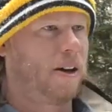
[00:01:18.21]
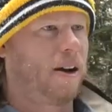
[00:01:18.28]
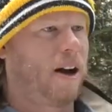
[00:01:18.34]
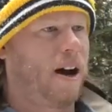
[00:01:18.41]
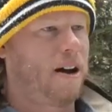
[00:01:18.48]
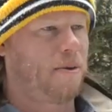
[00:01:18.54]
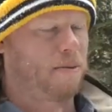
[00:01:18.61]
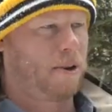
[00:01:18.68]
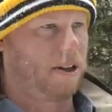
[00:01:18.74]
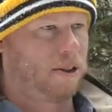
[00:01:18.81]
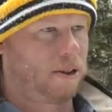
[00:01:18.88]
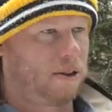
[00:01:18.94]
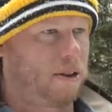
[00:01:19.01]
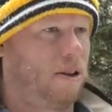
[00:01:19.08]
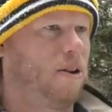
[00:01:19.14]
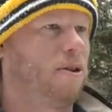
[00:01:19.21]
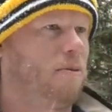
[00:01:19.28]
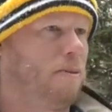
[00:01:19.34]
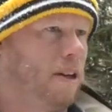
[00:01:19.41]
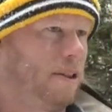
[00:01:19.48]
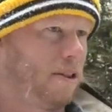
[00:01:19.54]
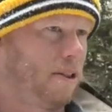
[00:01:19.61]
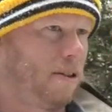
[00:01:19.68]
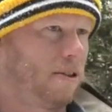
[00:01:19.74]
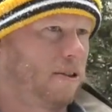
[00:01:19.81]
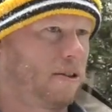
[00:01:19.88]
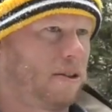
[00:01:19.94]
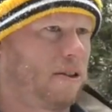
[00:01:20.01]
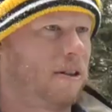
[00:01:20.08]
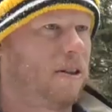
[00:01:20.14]
Higher pressures, lower pressures,
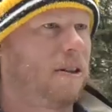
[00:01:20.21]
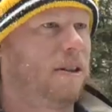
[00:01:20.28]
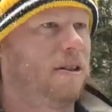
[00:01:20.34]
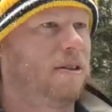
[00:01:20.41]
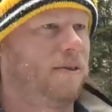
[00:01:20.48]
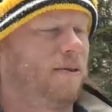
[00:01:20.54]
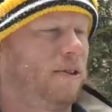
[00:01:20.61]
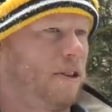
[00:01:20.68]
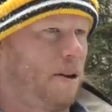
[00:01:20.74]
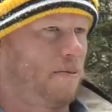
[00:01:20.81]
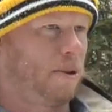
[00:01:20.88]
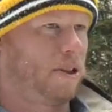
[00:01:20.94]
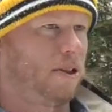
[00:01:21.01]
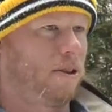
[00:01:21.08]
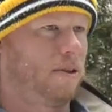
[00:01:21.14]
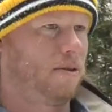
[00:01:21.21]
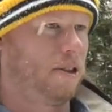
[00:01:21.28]
different temperature